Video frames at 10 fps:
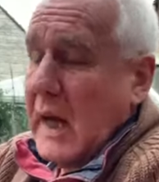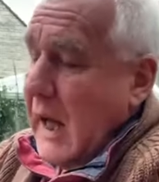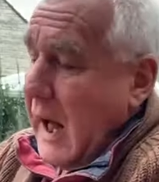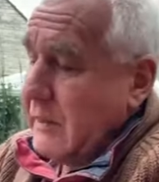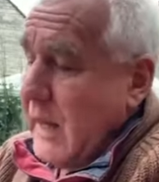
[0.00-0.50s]

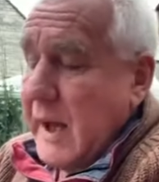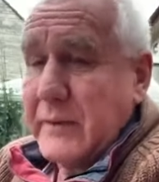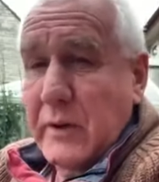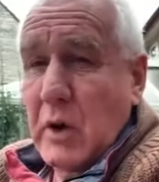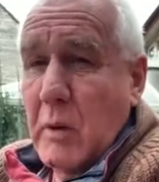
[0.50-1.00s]
And that is
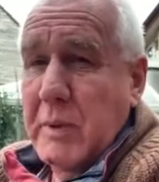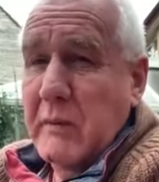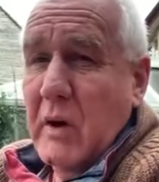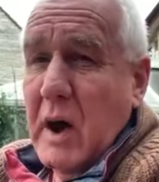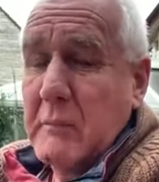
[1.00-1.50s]
a
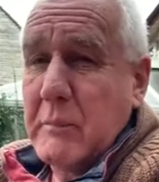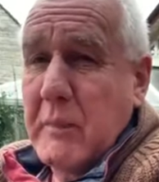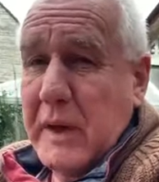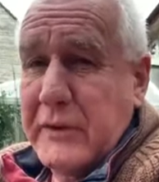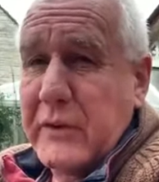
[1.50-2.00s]
copyright
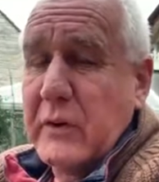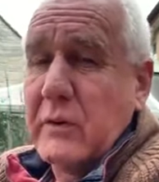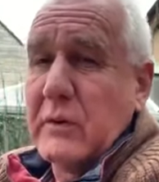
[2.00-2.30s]
issue.